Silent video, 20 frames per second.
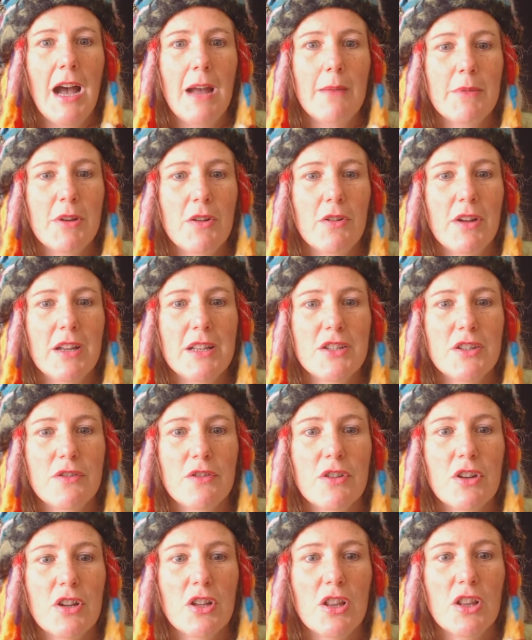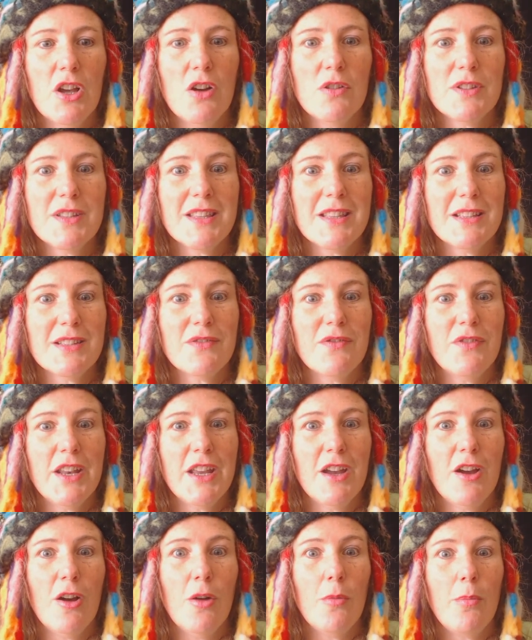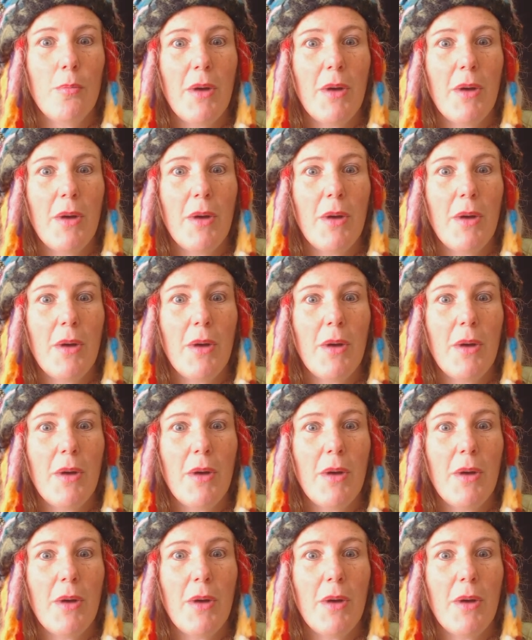I'm going to close this video.